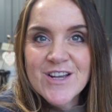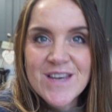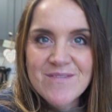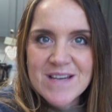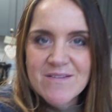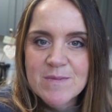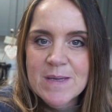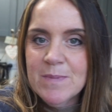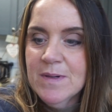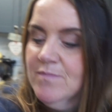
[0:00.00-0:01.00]
Good evening, lovely
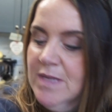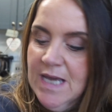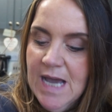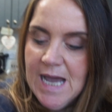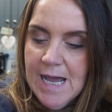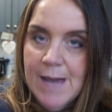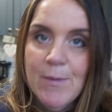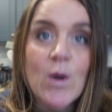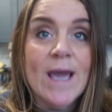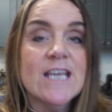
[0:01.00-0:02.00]
people. Um,
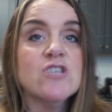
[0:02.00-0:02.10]
okay,